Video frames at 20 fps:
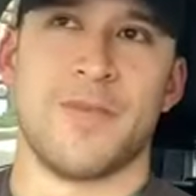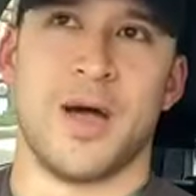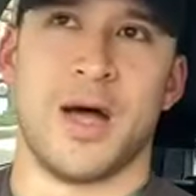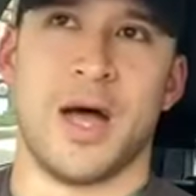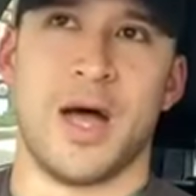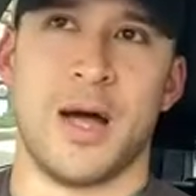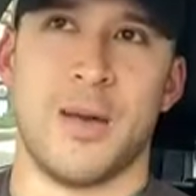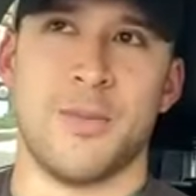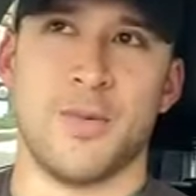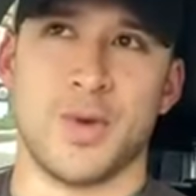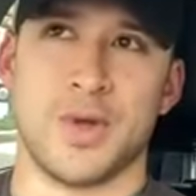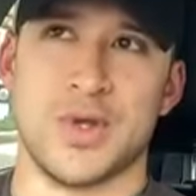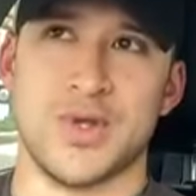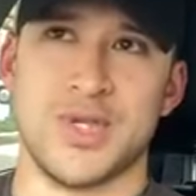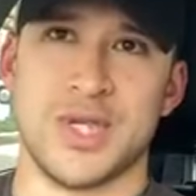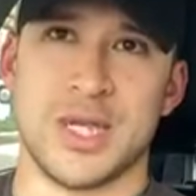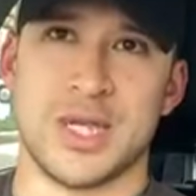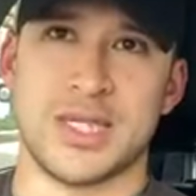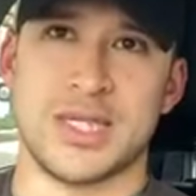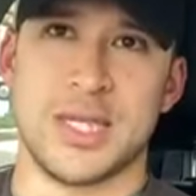We're
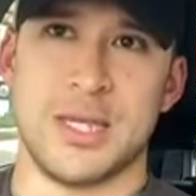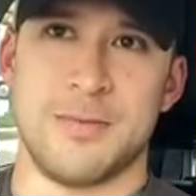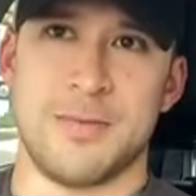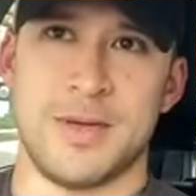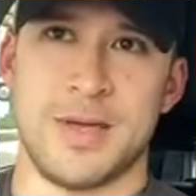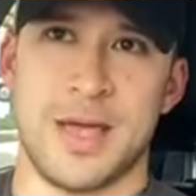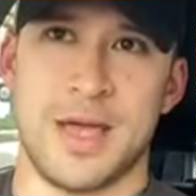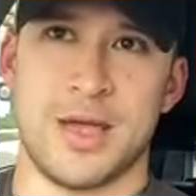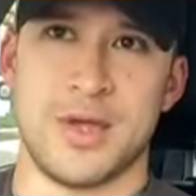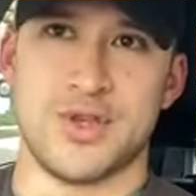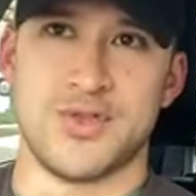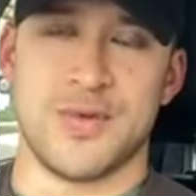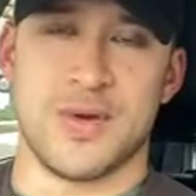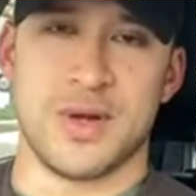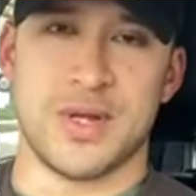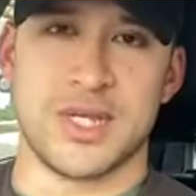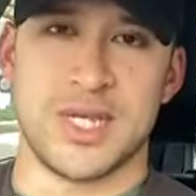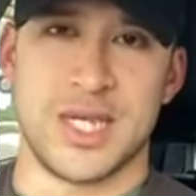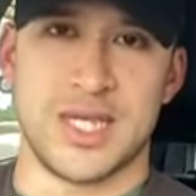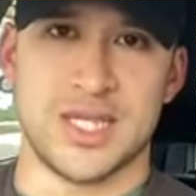using a CPA who's
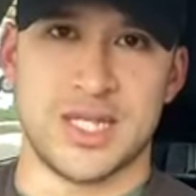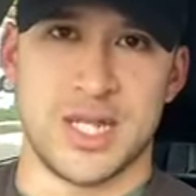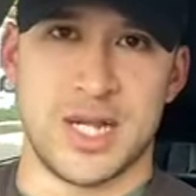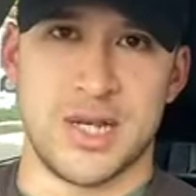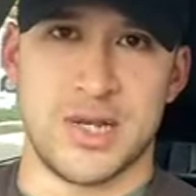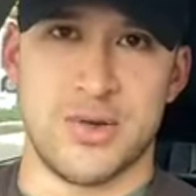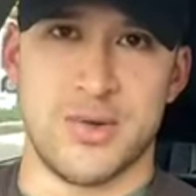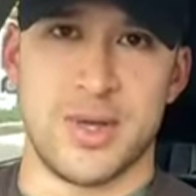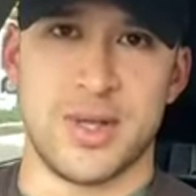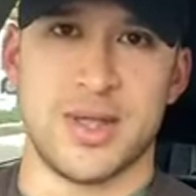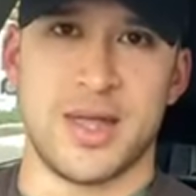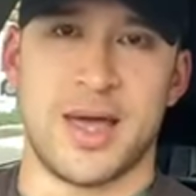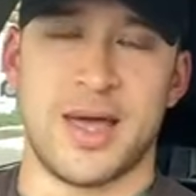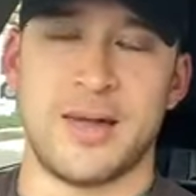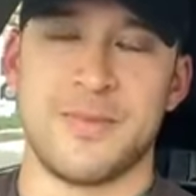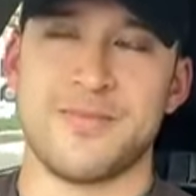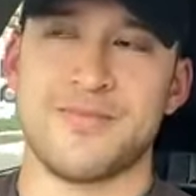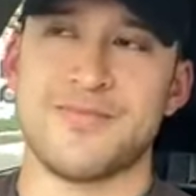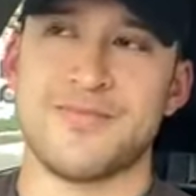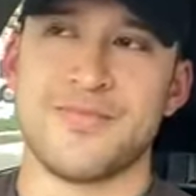very seasoned in doing
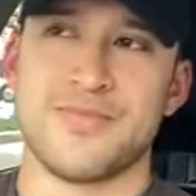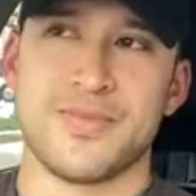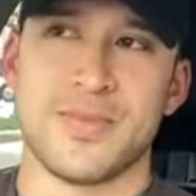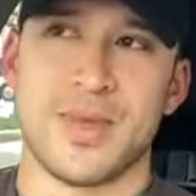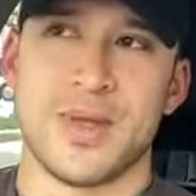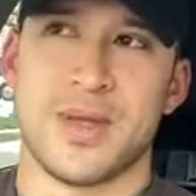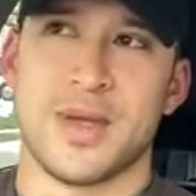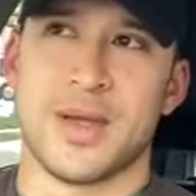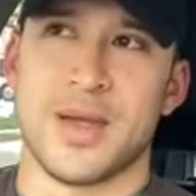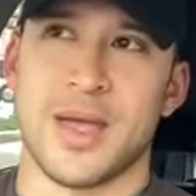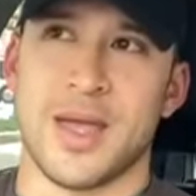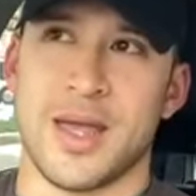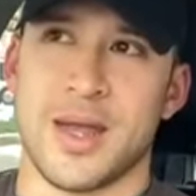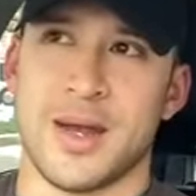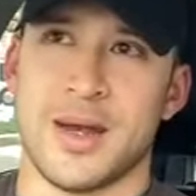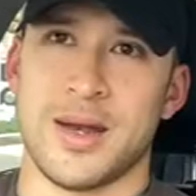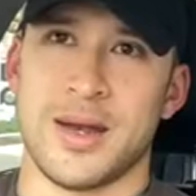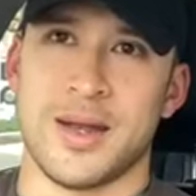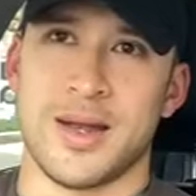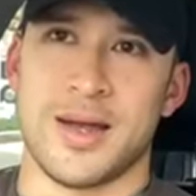that, and